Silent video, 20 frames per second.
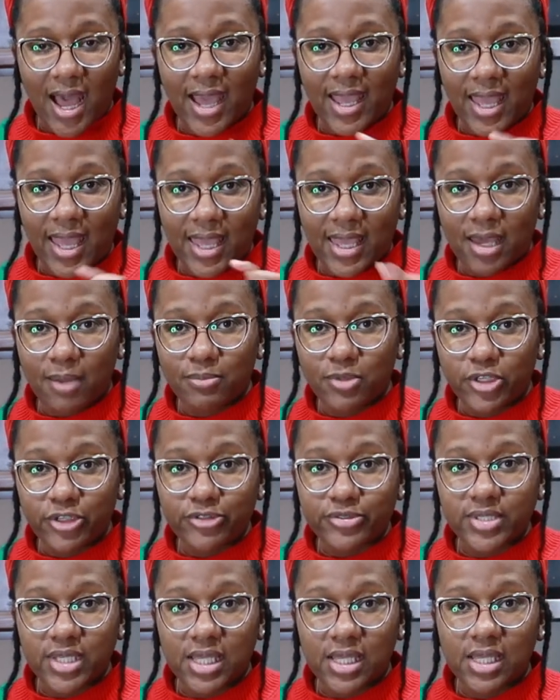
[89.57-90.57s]
I am
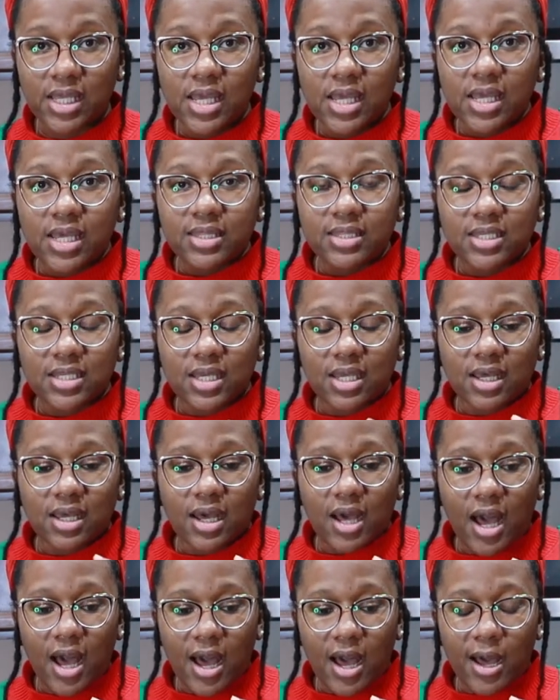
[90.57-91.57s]
using
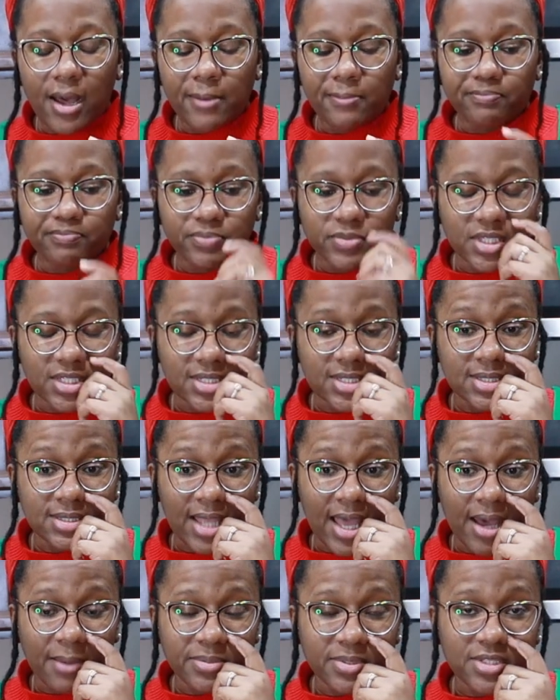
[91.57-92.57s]
the
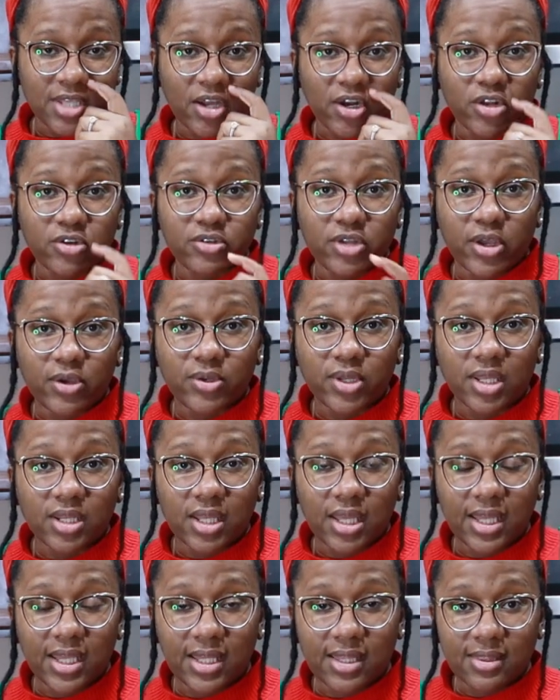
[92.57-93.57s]
steps that are noted
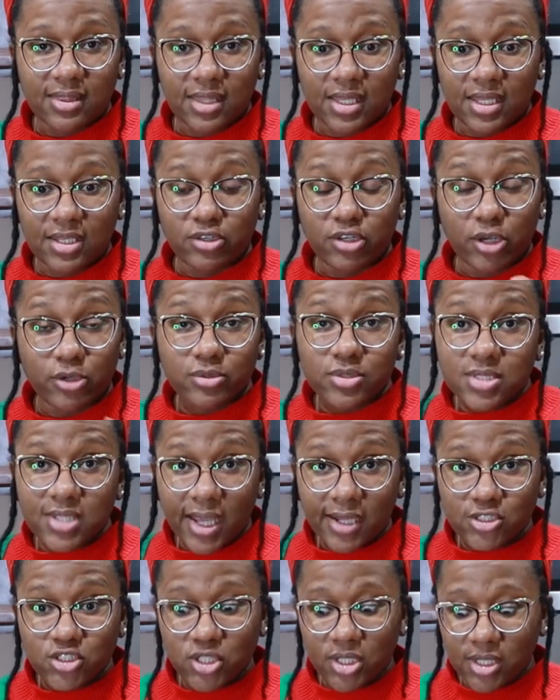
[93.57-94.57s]
in the note
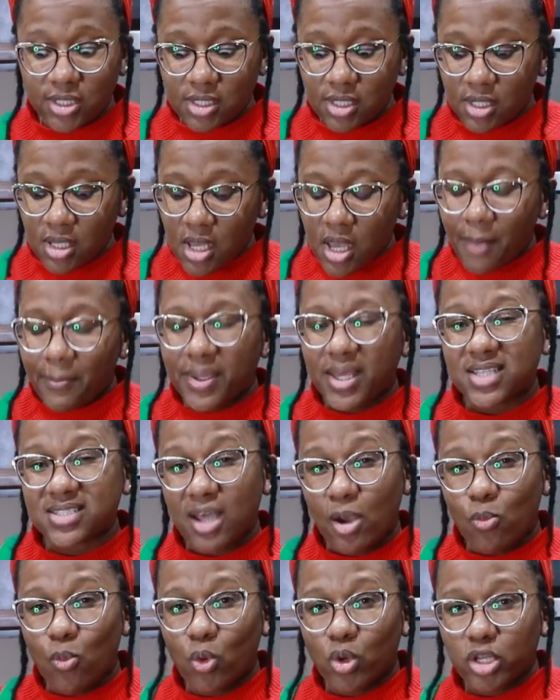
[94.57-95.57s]
section because
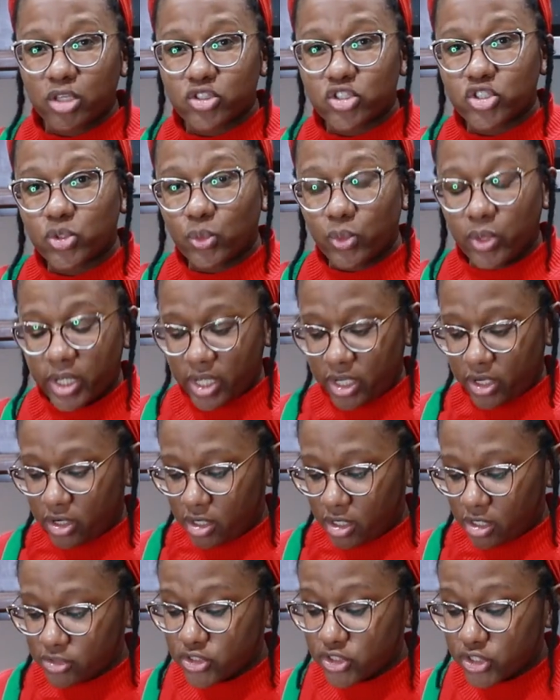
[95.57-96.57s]
I want a
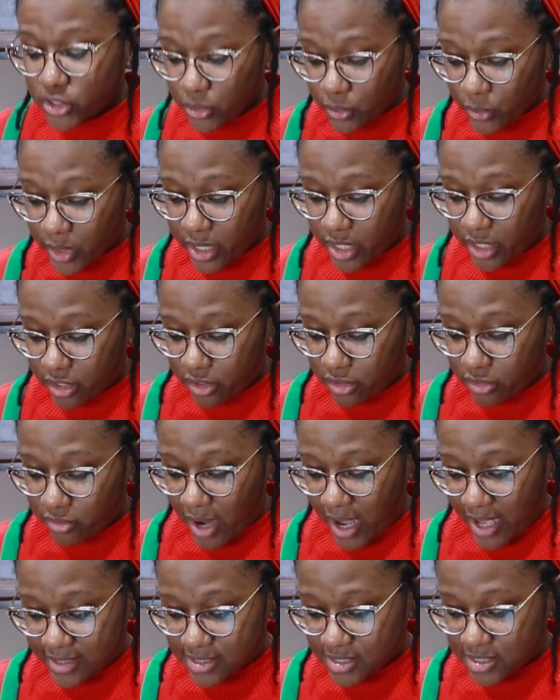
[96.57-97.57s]
chewier
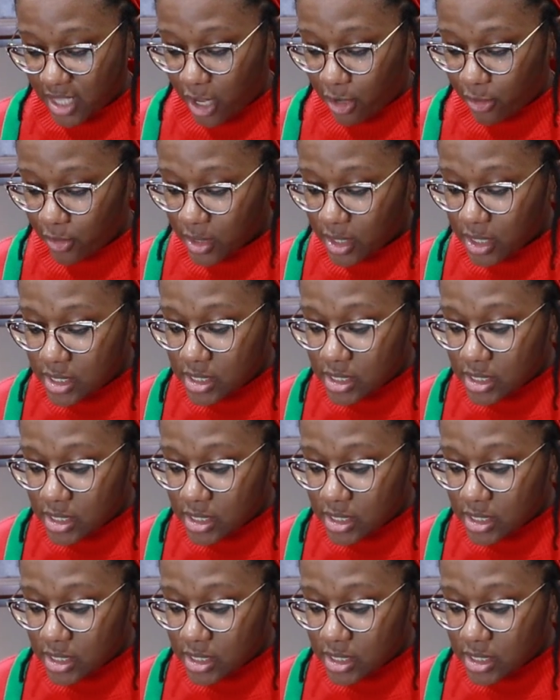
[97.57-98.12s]
crust. So